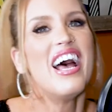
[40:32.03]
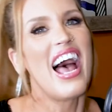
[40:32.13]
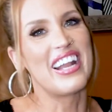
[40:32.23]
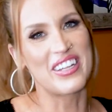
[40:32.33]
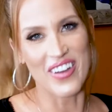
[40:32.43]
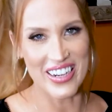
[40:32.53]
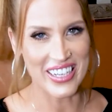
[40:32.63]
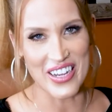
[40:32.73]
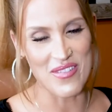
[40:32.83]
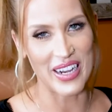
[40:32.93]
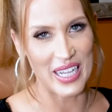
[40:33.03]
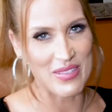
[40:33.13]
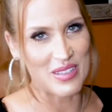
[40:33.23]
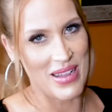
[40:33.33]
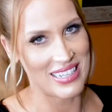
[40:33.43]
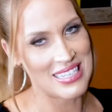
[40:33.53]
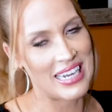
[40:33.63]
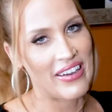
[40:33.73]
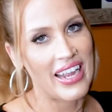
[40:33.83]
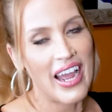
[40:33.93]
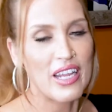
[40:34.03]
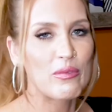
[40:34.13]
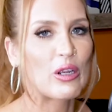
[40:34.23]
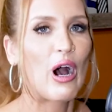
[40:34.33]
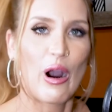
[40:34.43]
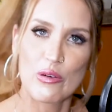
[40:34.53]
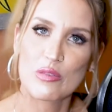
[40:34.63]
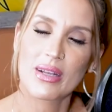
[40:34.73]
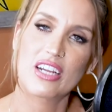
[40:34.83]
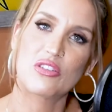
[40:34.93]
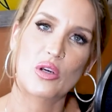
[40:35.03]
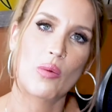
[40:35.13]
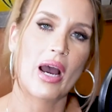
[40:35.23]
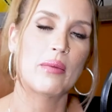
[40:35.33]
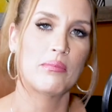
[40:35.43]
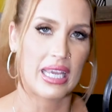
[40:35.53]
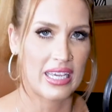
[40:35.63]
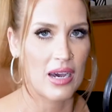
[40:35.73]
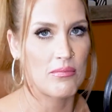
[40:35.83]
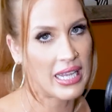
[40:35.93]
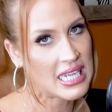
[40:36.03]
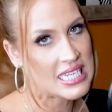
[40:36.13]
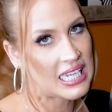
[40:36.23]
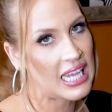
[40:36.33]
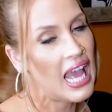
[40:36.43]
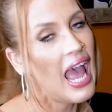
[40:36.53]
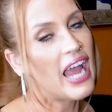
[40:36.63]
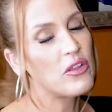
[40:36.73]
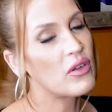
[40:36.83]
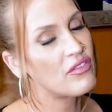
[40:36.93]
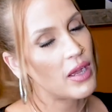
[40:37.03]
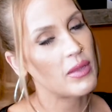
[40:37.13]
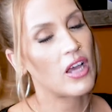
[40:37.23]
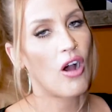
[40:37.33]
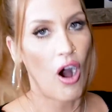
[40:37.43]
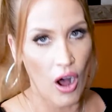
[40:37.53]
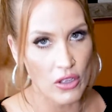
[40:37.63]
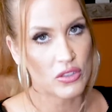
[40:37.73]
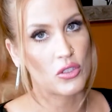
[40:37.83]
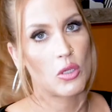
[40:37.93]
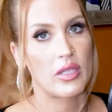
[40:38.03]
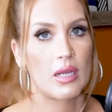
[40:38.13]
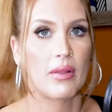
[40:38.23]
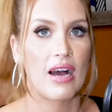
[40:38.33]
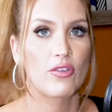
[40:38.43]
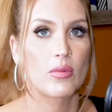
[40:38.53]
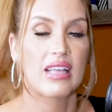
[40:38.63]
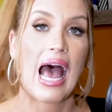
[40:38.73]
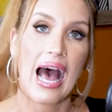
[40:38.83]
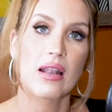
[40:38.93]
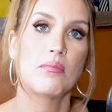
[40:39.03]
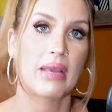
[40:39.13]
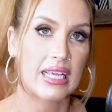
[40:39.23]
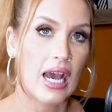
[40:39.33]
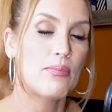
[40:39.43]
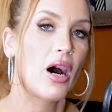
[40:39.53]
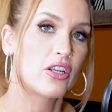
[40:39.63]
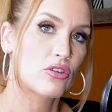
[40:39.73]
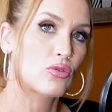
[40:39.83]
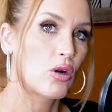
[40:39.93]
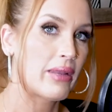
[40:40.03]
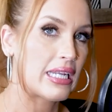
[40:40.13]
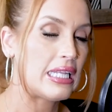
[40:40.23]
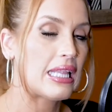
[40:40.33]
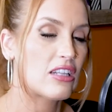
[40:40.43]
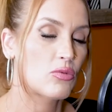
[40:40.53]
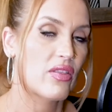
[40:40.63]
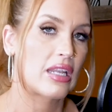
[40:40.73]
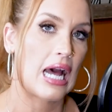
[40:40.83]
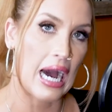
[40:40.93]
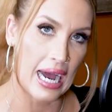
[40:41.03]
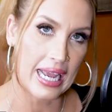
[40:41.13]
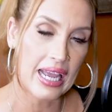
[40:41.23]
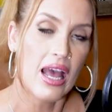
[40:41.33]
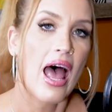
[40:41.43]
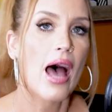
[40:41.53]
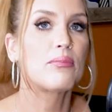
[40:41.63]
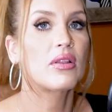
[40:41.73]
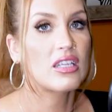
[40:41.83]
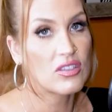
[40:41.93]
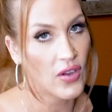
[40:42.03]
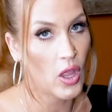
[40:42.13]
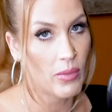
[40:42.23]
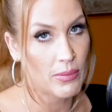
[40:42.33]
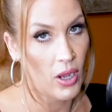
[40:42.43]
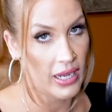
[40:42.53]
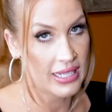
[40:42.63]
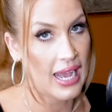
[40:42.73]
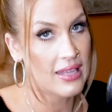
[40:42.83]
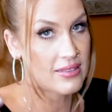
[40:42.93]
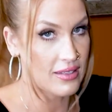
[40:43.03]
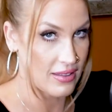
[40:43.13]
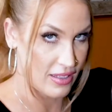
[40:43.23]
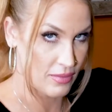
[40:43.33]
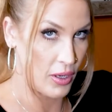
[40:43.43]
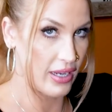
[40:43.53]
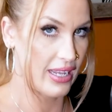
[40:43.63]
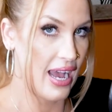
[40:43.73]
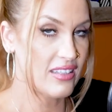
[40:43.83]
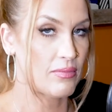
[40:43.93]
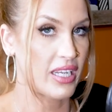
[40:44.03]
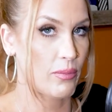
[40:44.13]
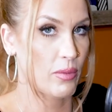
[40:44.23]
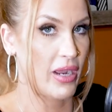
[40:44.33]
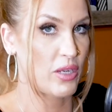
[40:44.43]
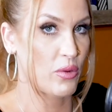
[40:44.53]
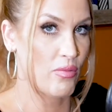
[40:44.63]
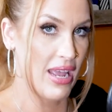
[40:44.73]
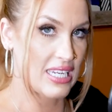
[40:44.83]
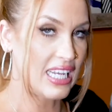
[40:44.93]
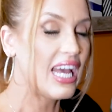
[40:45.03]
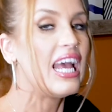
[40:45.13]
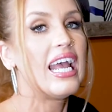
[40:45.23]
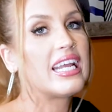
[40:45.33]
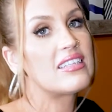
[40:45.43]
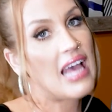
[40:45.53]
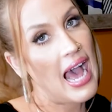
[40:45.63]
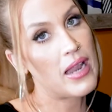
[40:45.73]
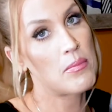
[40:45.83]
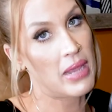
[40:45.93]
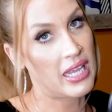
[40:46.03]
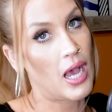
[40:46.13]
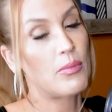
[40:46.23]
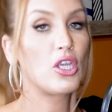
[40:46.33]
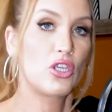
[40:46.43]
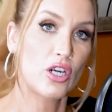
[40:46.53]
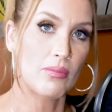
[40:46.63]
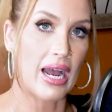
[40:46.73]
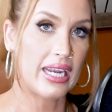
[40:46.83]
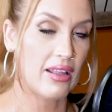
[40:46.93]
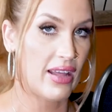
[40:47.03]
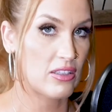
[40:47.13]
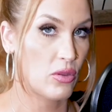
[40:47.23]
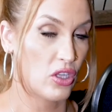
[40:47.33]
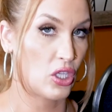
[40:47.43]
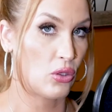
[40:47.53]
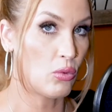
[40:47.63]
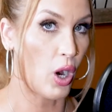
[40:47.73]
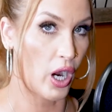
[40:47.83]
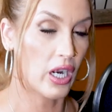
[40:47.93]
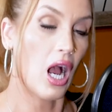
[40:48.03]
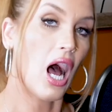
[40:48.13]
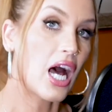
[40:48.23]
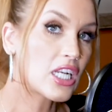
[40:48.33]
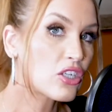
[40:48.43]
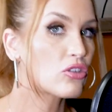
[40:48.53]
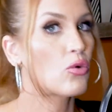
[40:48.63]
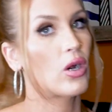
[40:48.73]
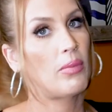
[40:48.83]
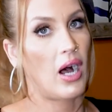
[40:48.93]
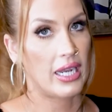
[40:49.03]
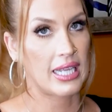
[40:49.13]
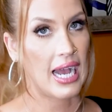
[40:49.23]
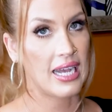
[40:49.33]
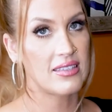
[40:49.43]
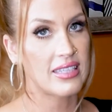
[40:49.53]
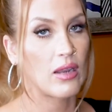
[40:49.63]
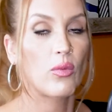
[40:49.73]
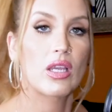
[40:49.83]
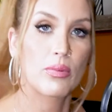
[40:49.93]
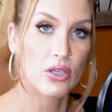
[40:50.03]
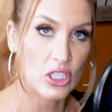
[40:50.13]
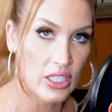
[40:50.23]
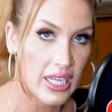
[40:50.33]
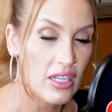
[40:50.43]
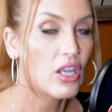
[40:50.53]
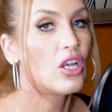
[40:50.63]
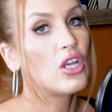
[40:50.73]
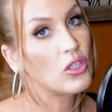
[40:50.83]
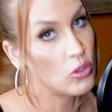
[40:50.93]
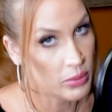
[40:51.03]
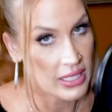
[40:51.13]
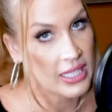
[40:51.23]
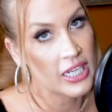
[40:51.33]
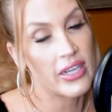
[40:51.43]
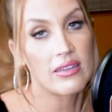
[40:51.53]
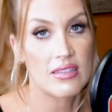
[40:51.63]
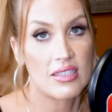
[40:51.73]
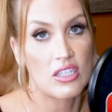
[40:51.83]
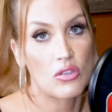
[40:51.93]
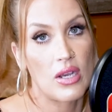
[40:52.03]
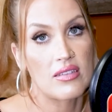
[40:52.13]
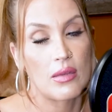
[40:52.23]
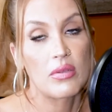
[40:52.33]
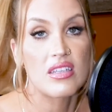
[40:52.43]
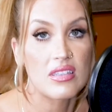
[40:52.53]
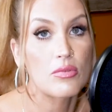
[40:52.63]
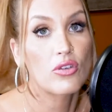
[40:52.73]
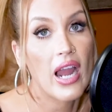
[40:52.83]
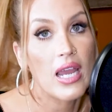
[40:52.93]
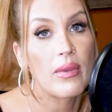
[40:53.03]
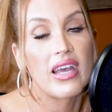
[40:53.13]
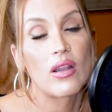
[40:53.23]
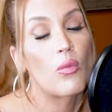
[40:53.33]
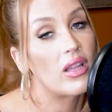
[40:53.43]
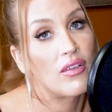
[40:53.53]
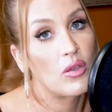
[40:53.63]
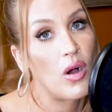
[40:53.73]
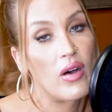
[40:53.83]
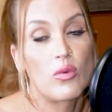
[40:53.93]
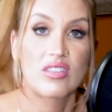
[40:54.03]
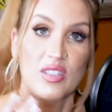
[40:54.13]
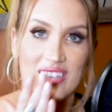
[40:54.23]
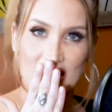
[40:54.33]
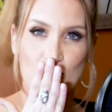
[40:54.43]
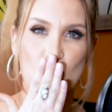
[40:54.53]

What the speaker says: And you already know my name is Amanda Terry. I am your host, but I do go by Makeup Mandy. And you can find me on all social media platforms at makeup_Mandy. That's with an I. And please follow my podcast, this podcast, Make Up Your Mind with Mandy. It is at Make Up Your Mind, and that's with a UR_podcast. And we appreciate you being here and listening to us. And please subscribe, and we love you all, and we'll see you next time.